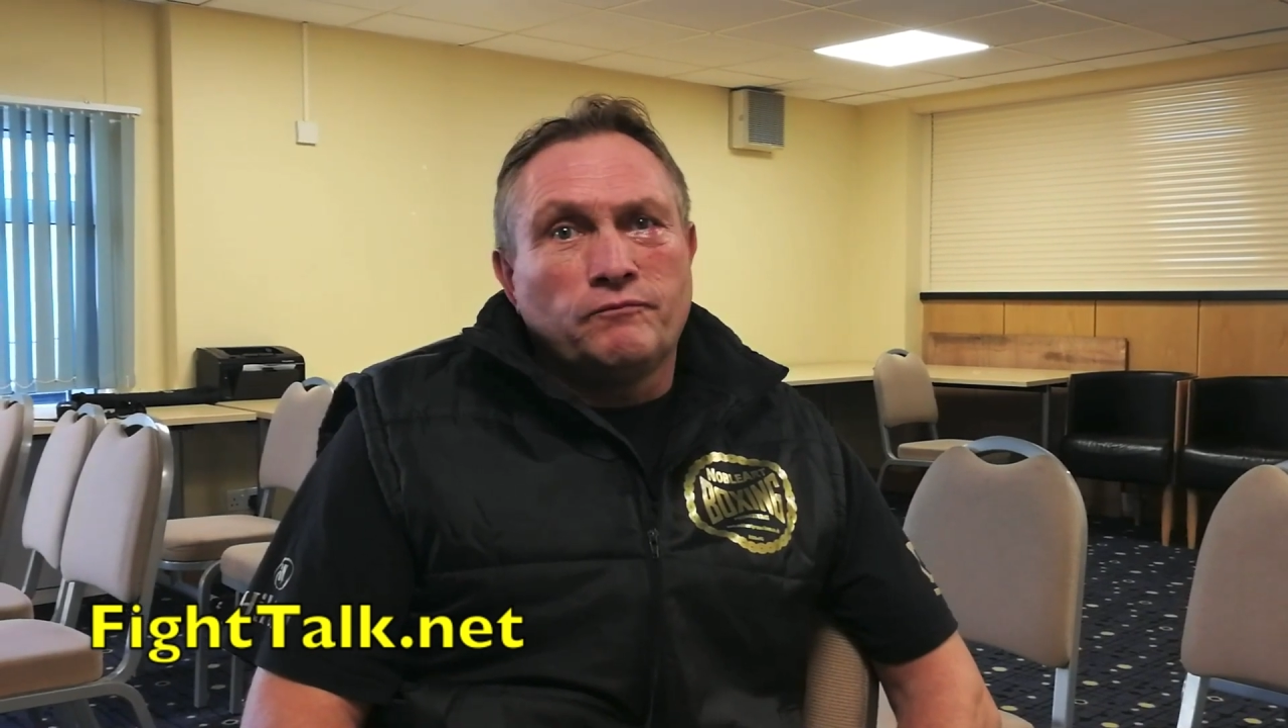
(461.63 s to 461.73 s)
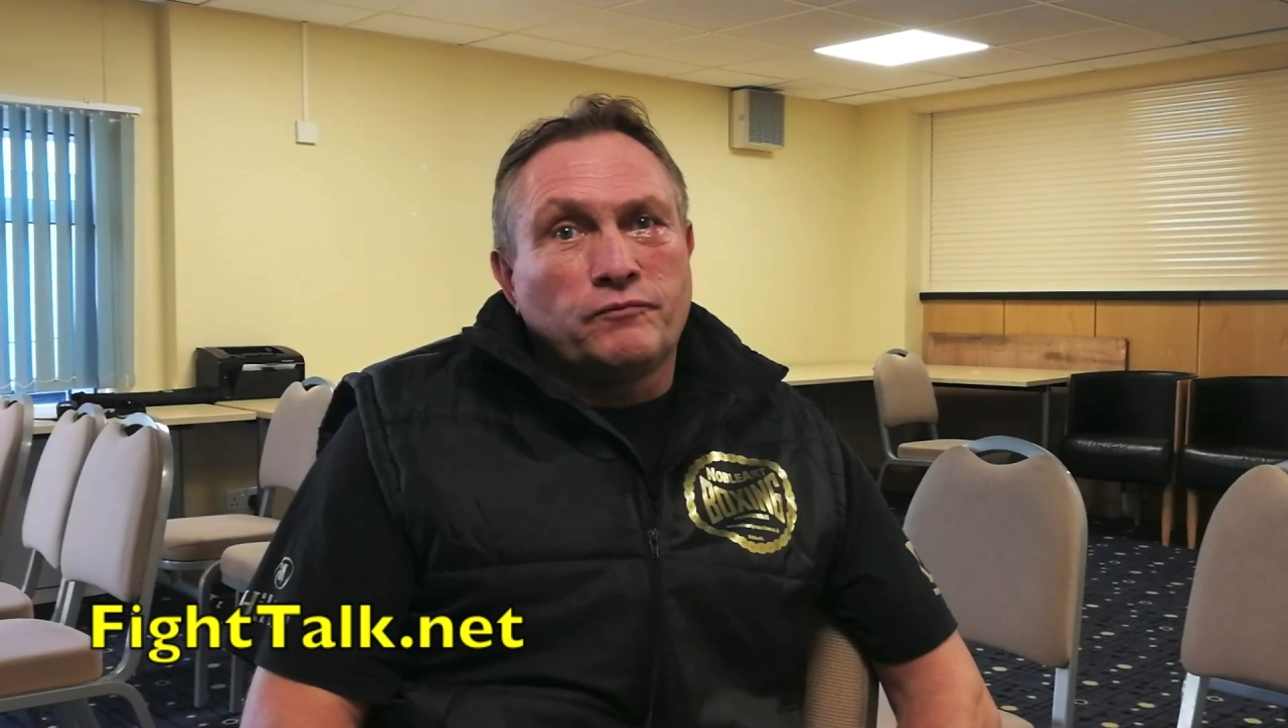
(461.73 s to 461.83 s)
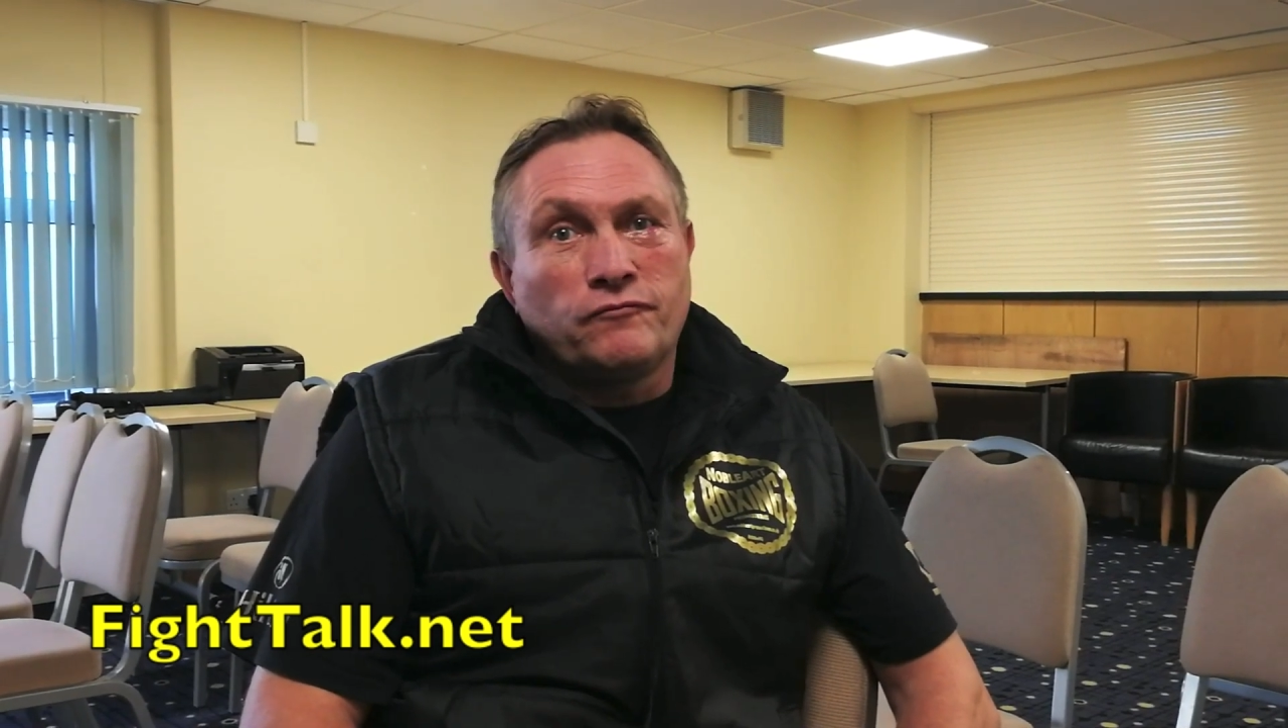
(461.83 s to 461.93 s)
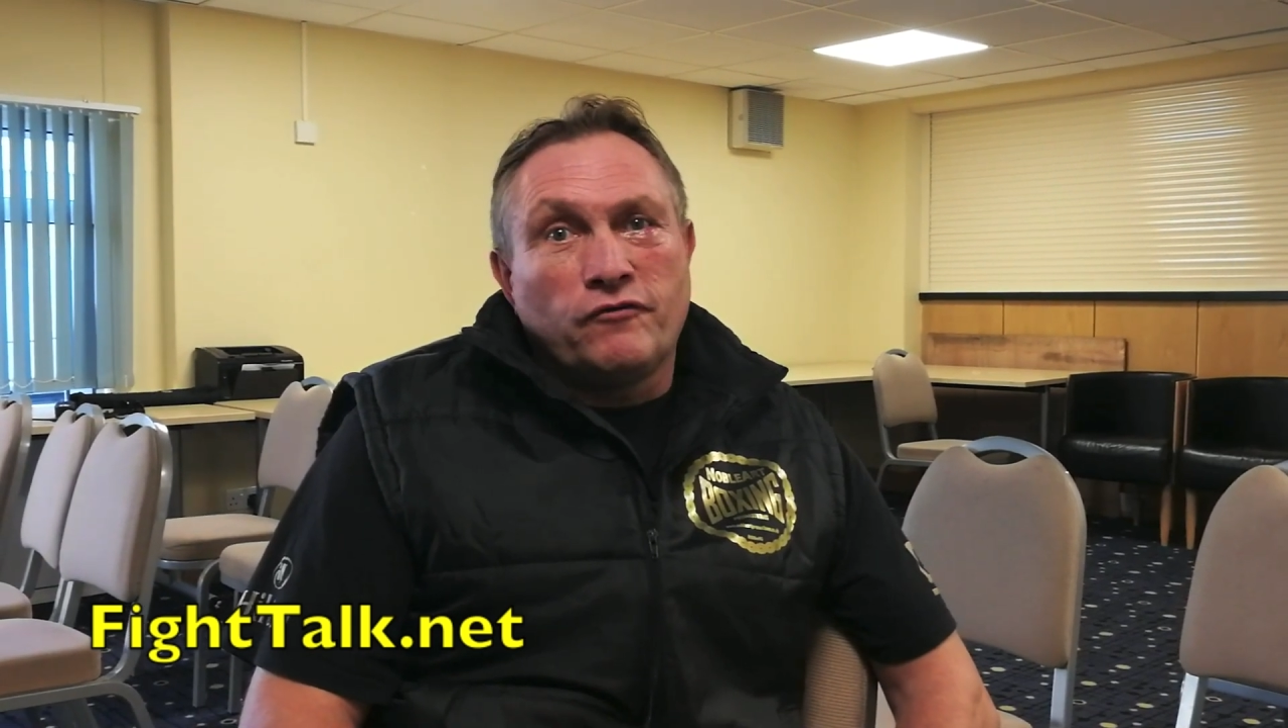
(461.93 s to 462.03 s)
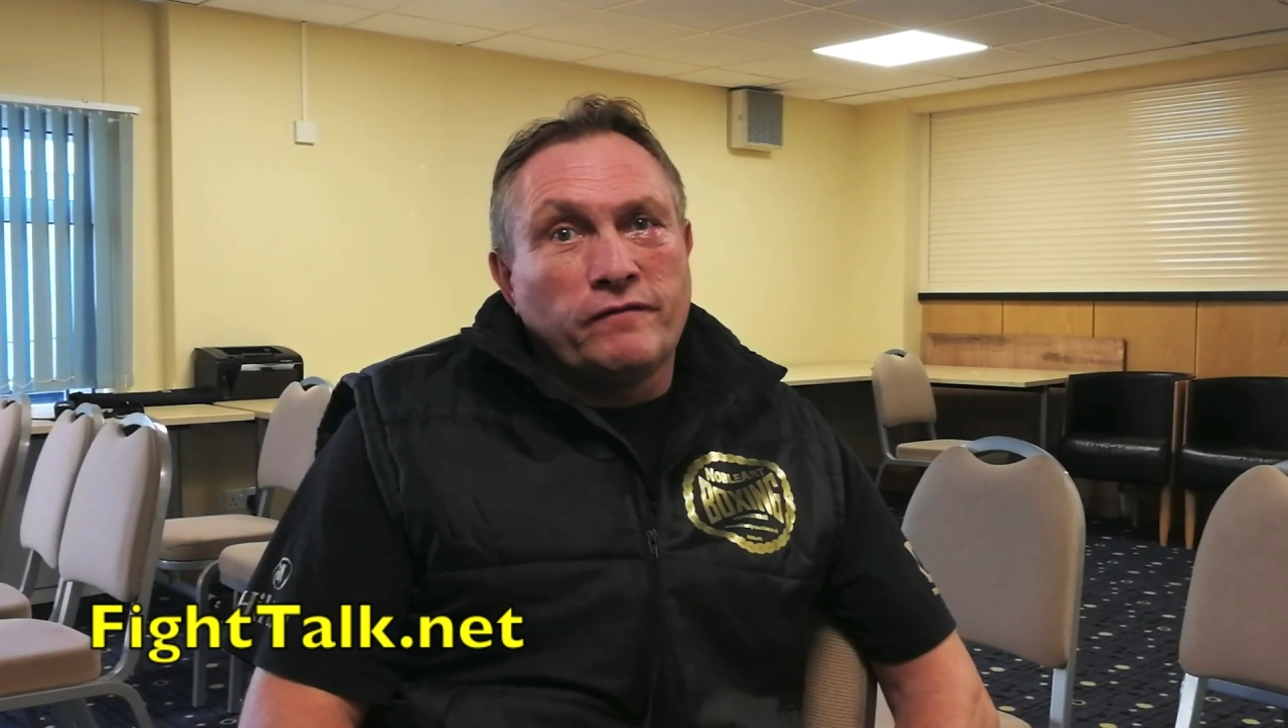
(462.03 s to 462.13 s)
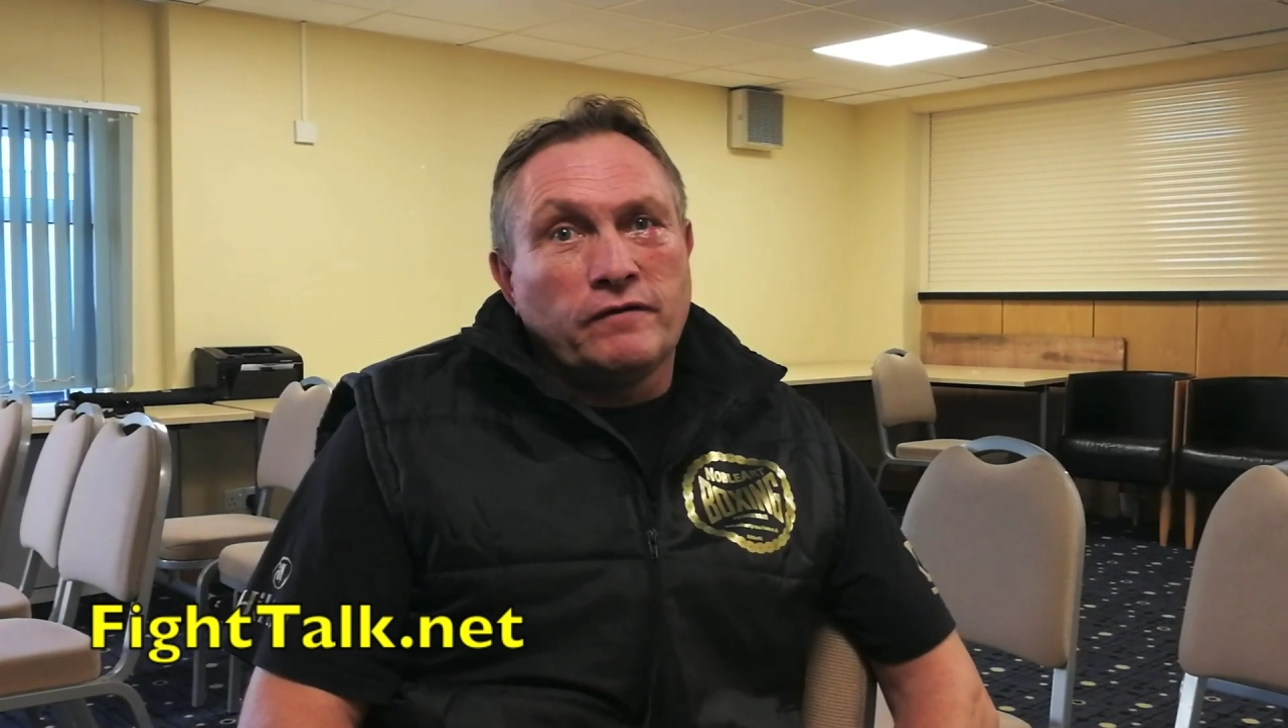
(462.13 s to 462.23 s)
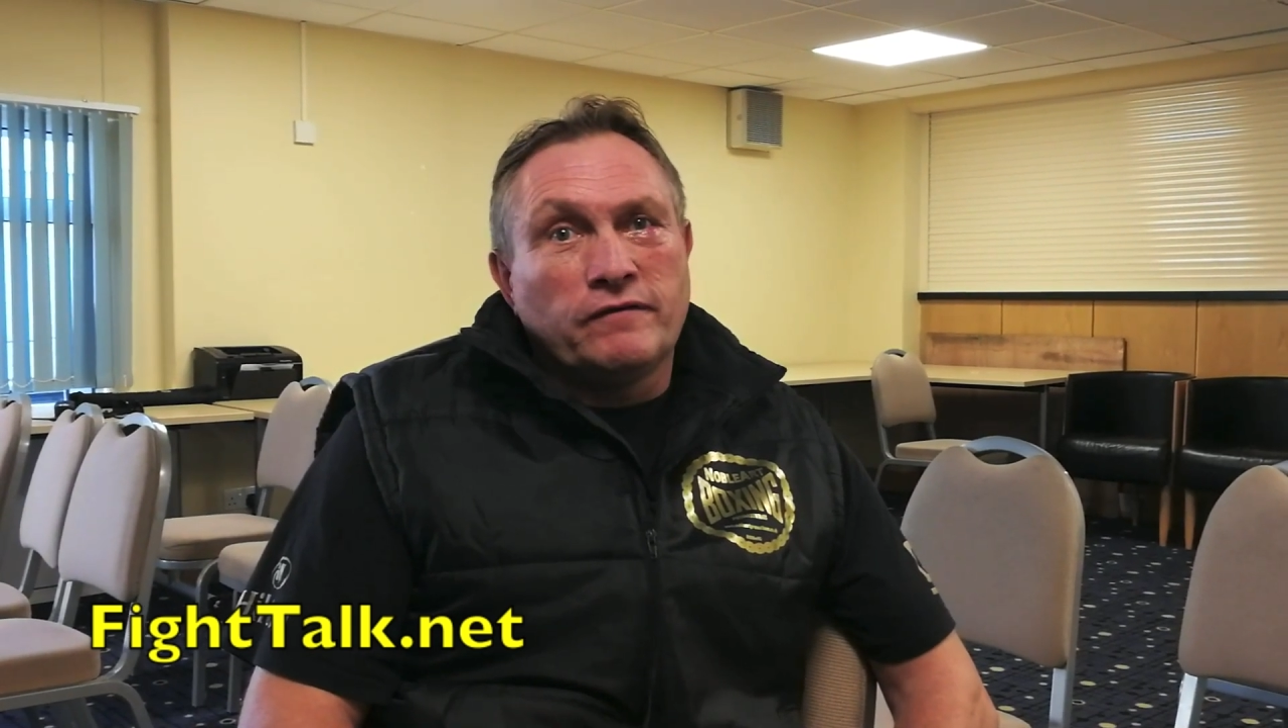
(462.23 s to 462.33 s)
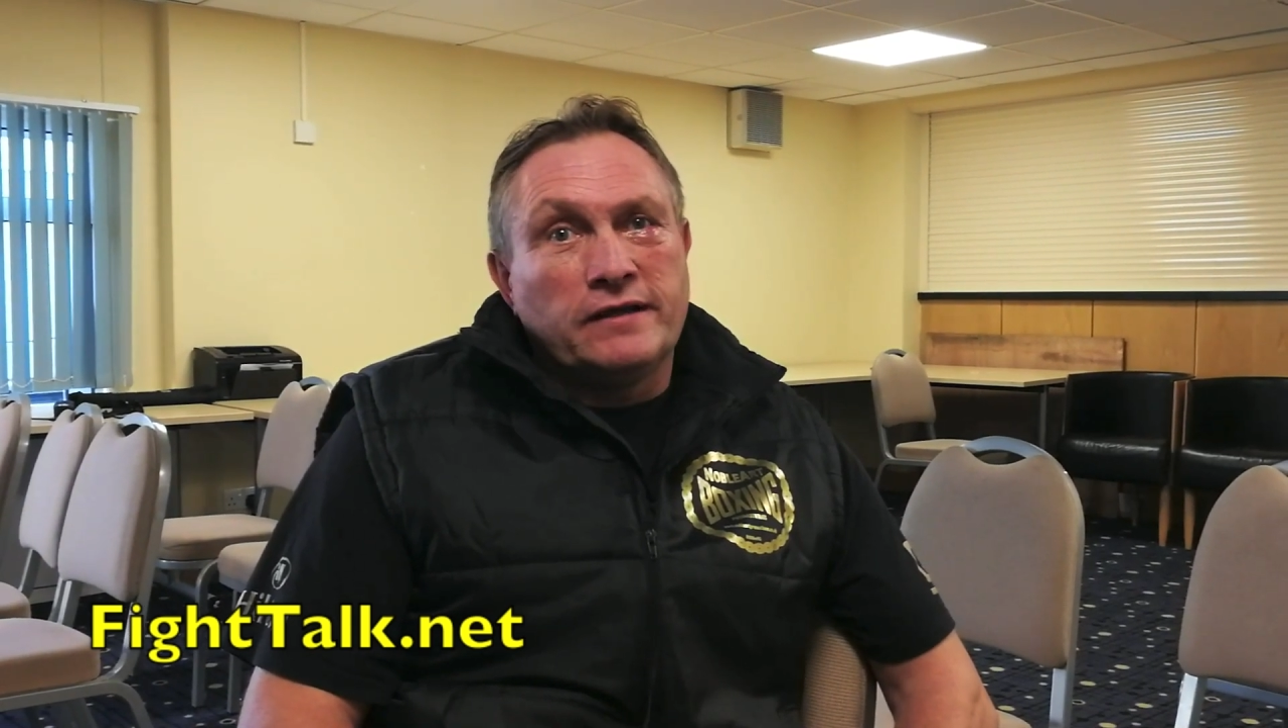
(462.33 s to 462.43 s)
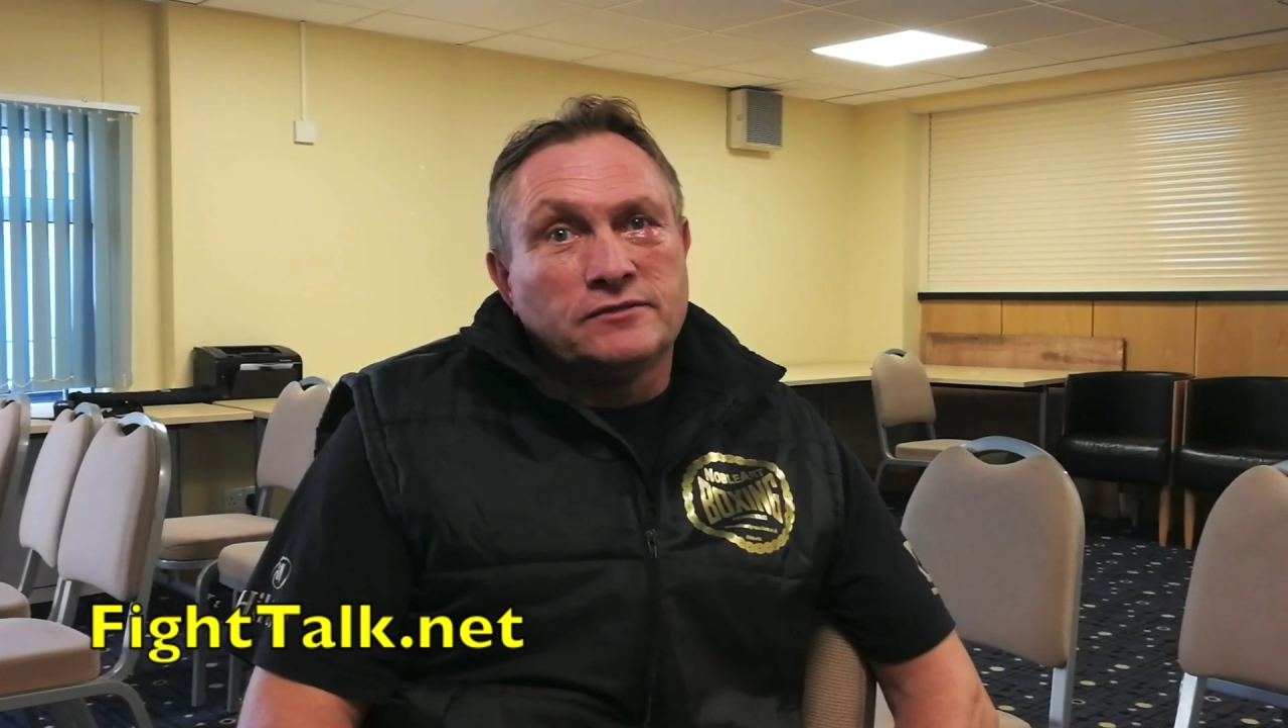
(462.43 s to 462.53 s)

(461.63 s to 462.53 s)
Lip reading: terrific rounds